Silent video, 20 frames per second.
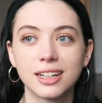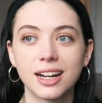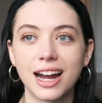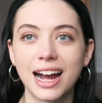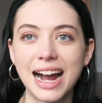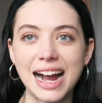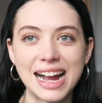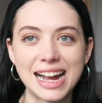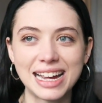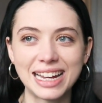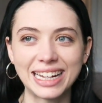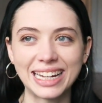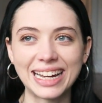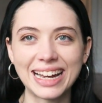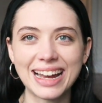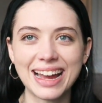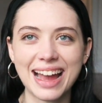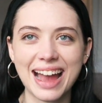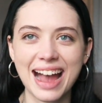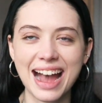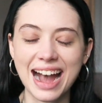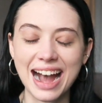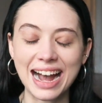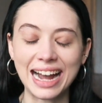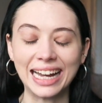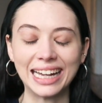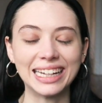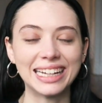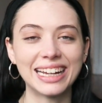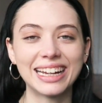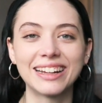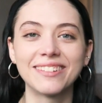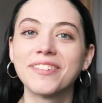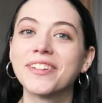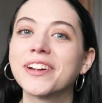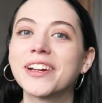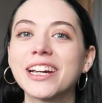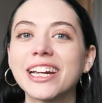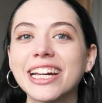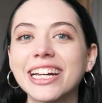I had
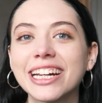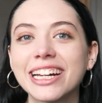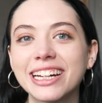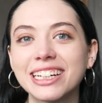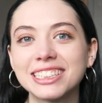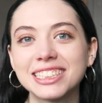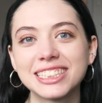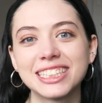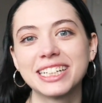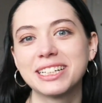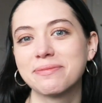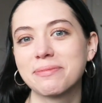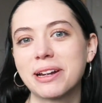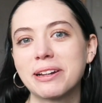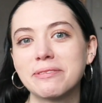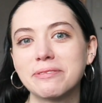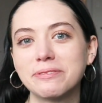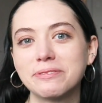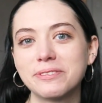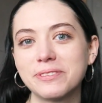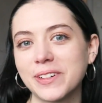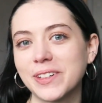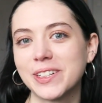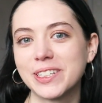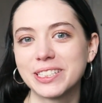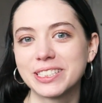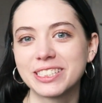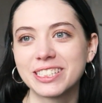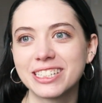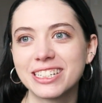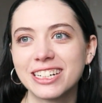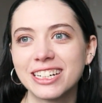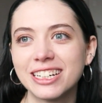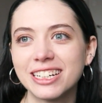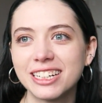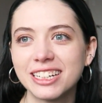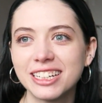Avery as like my first